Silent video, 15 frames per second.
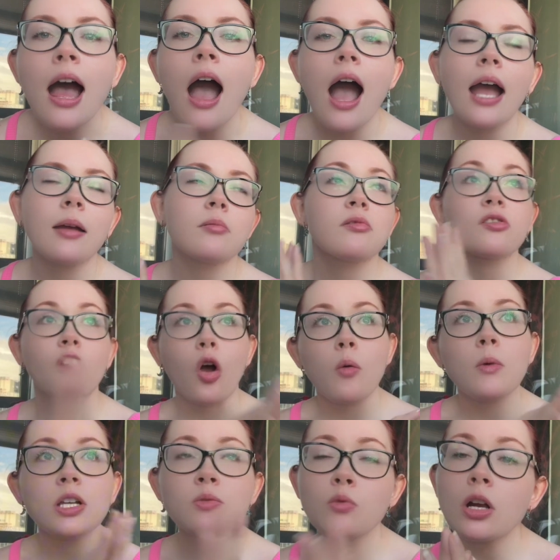I am so
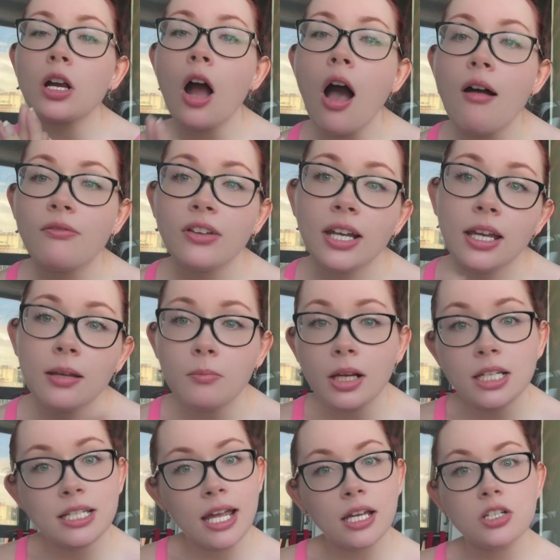much more confident in my
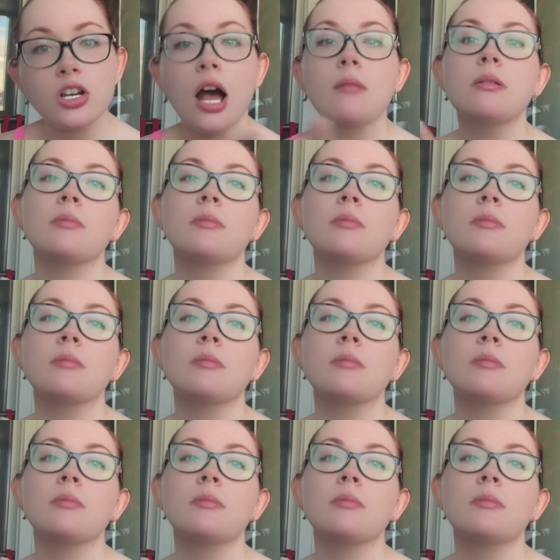day job.